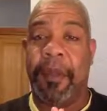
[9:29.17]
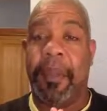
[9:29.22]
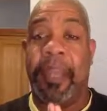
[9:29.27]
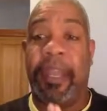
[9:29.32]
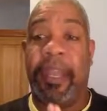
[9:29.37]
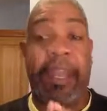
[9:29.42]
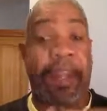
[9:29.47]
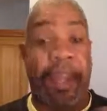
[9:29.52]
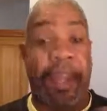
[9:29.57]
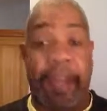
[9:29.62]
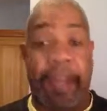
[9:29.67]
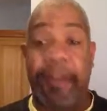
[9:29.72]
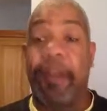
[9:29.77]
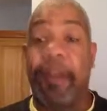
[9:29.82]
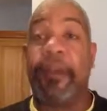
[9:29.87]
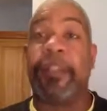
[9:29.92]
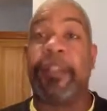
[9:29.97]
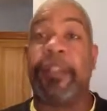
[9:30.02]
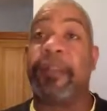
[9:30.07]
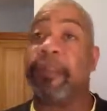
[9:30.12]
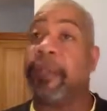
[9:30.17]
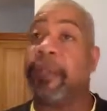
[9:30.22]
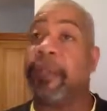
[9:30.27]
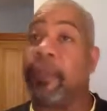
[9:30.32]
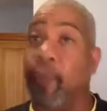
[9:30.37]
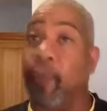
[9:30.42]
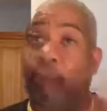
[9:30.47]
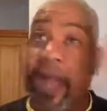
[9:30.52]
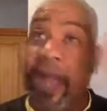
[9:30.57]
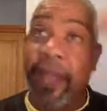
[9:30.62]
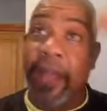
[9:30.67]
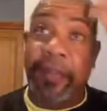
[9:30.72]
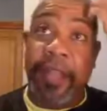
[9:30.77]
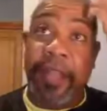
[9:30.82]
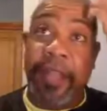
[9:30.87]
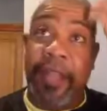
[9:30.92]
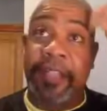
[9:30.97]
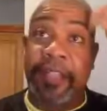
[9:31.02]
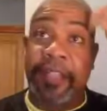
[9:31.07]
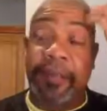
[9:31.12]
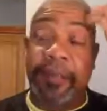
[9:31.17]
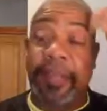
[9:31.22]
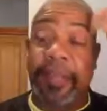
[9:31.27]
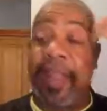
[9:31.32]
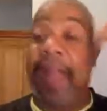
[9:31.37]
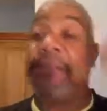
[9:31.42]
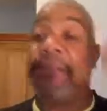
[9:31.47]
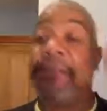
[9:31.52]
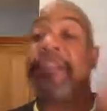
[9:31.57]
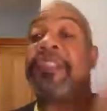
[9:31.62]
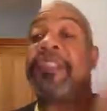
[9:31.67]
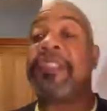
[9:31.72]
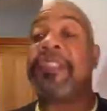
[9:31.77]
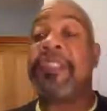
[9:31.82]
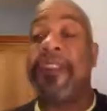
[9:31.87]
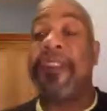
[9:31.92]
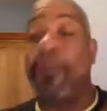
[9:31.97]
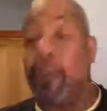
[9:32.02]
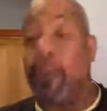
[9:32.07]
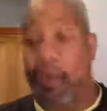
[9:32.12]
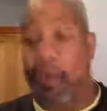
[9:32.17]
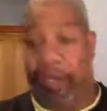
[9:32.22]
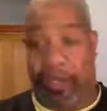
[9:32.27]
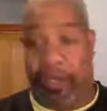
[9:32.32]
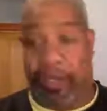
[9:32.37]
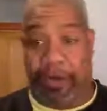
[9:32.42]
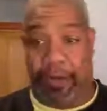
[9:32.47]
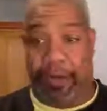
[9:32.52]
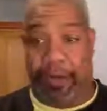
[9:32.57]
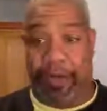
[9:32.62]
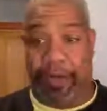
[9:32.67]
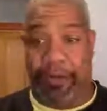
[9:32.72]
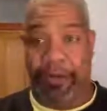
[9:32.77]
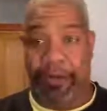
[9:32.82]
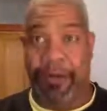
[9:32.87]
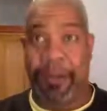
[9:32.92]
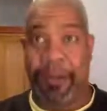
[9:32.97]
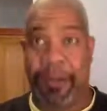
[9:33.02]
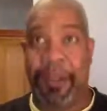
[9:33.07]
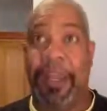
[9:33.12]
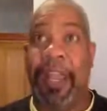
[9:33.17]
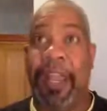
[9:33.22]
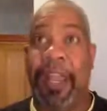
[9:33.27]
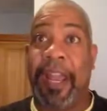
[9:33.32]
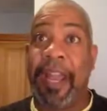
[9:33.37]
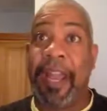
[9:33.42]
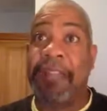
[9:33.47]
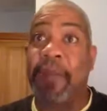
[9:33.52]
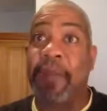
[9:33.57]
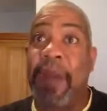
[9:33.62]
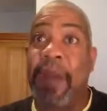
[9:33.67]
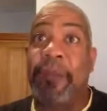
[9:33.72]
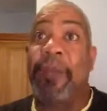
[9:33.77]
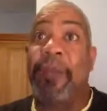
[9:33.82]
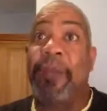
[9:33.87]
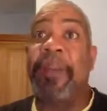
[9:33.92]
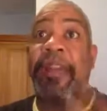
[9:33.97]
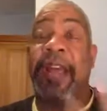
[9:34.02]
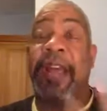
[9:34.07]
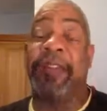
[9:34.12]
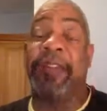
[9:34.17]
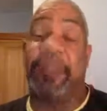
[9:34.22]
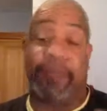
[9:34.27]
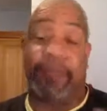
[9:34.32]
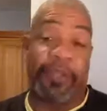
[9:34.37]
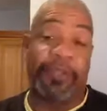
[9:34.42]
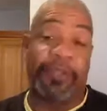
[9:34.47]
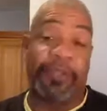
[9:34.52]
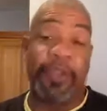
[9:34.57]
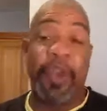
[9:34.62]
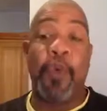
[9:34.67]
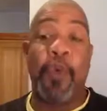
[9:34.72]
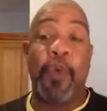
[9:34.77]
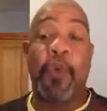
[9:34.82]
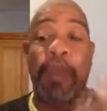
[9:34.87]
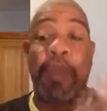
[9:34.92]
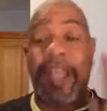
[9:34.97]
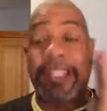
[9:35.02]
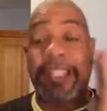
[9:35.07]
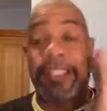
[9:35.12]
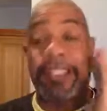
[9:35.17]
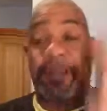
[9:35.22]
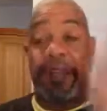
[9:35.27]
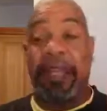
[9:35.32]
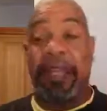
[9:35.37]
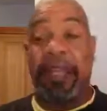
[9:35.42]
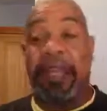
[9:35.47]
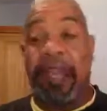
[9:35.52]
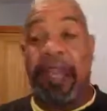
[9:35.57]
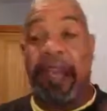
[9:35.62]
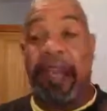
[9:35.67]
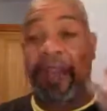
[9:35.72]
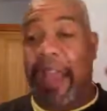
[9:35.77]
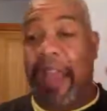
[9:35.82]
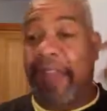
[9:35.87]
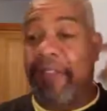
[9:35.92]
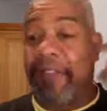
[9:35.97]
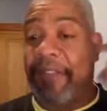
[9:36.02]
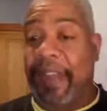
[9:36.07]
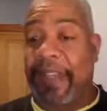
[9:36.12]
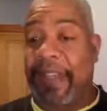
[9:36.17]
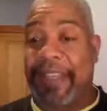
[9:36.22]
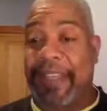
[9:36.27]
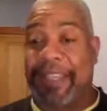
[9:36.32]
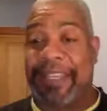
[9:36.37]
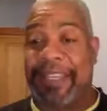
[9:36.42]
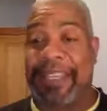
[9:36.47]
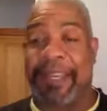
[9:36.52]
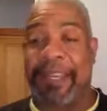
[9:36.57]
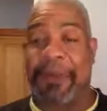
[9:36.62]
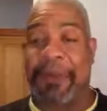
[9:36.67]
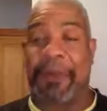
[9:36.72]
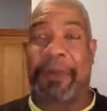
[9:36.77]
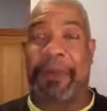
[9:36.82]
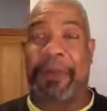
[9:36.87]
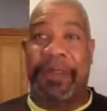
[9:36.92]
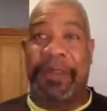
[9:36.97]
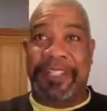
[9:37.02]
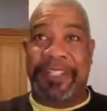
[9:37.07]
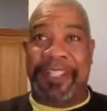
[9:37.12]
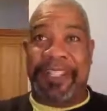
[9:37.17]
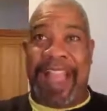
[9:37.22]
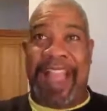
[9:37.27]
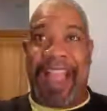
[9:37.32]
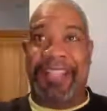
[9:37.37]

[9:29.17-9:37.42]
And I know it's a wild concept, and I'm still working on it. And that's why I'm putting it out there because when I speak it out, I finally get to hear it because